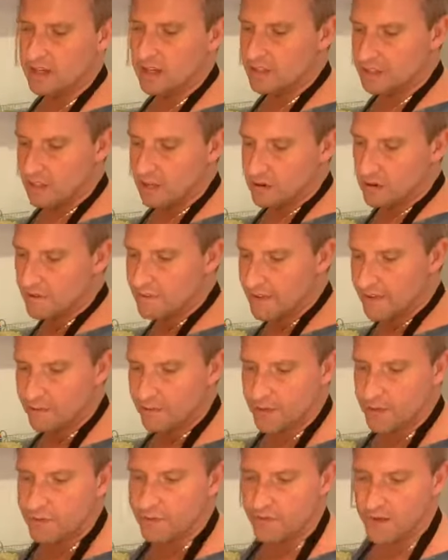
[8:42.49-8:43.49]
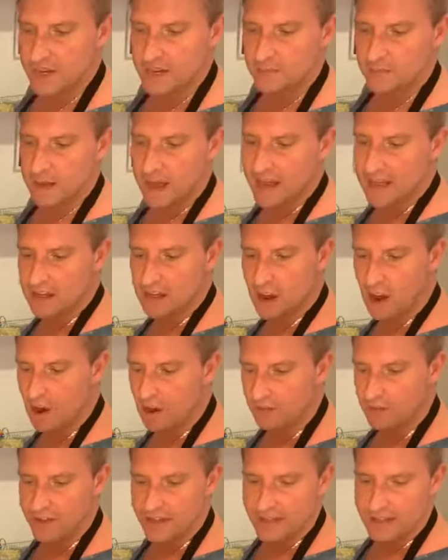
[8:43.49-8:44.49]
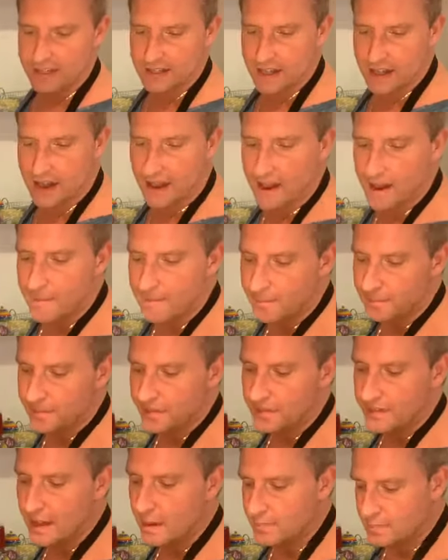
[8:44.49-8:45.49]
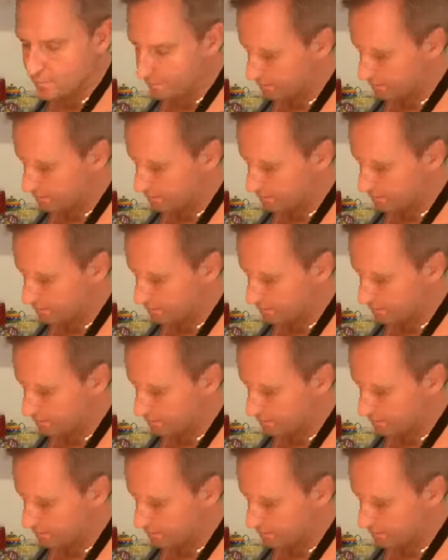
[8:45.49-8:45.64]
So I've had a few feedback on the that